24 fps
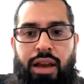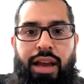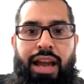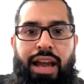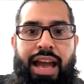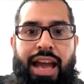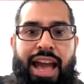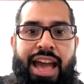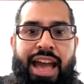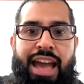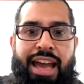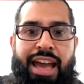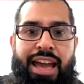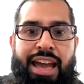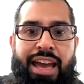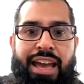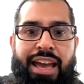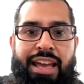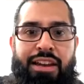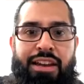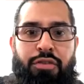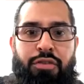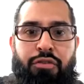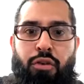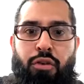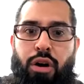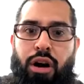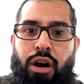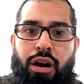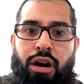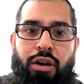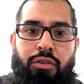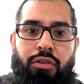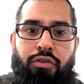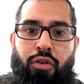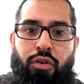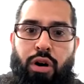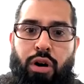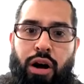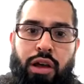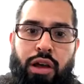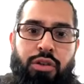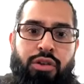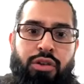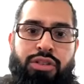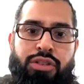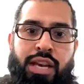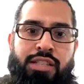And mm. for, hmm. for,
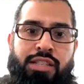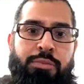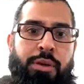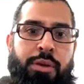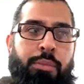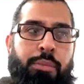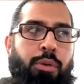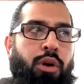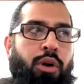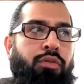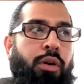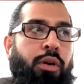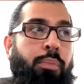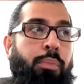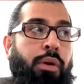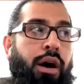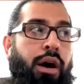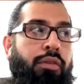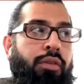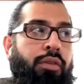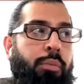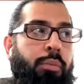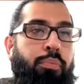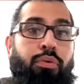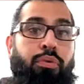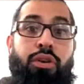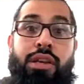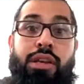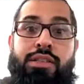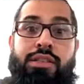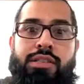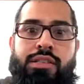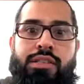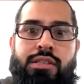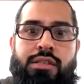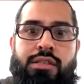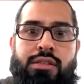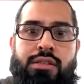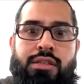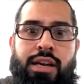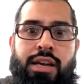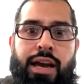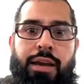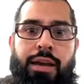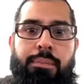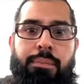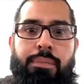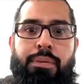others, has been more of a, of a prince
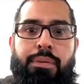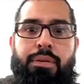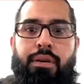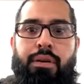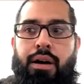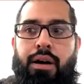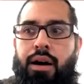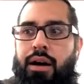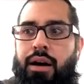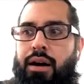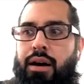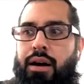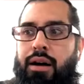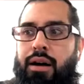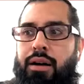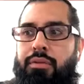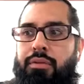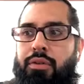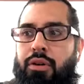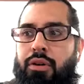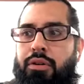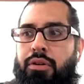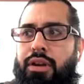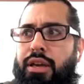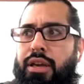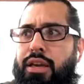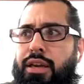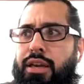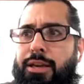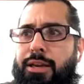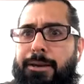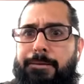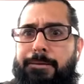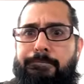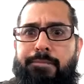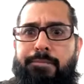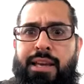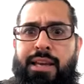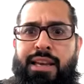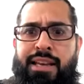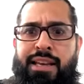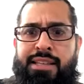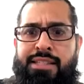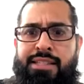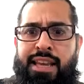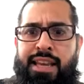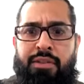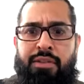type, uh, very
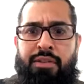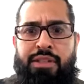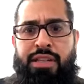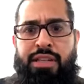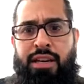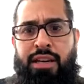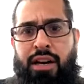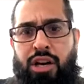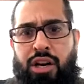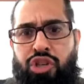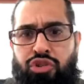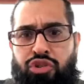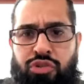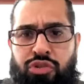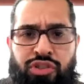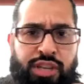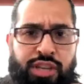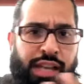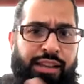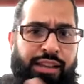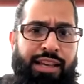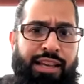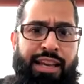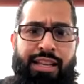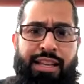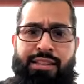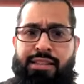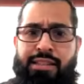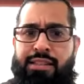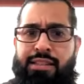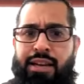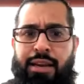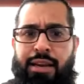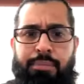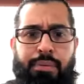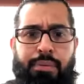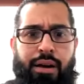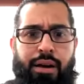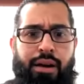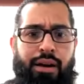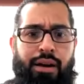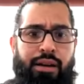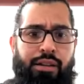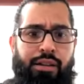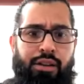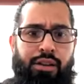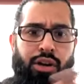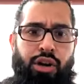1700s elegance type
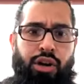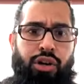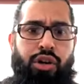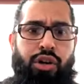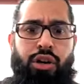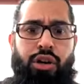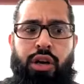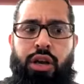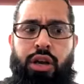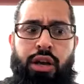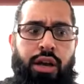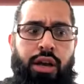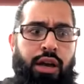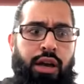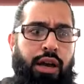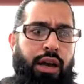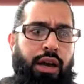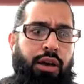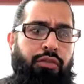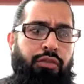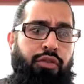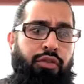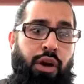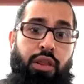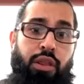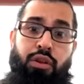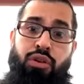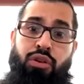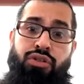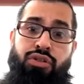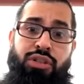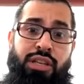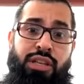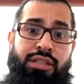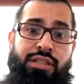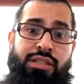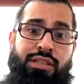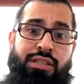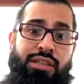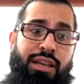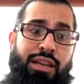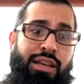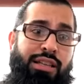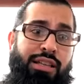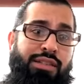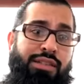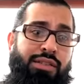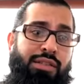uh, look. For others, it's
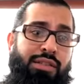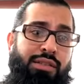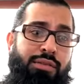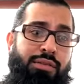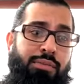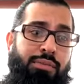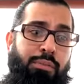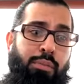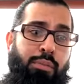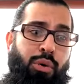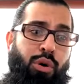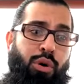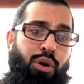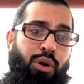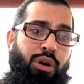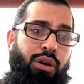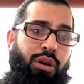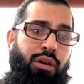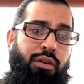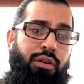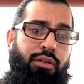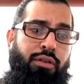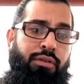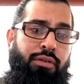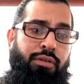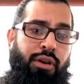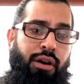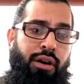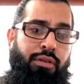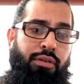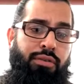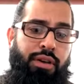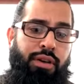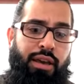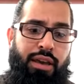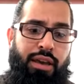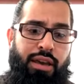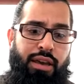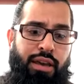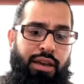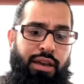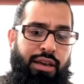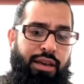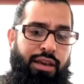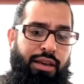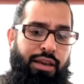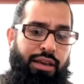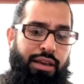it's more of
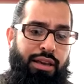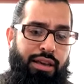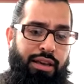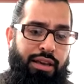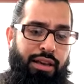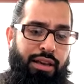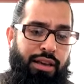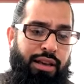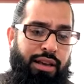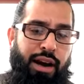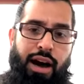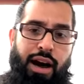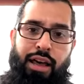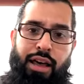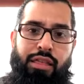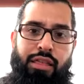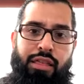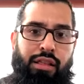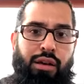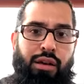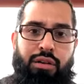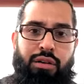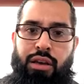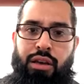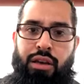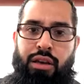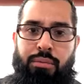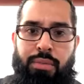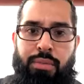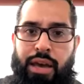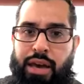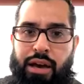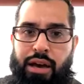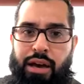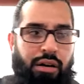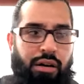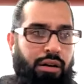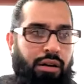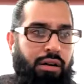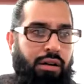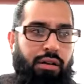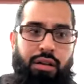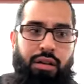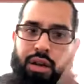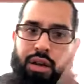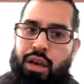a goth looking male.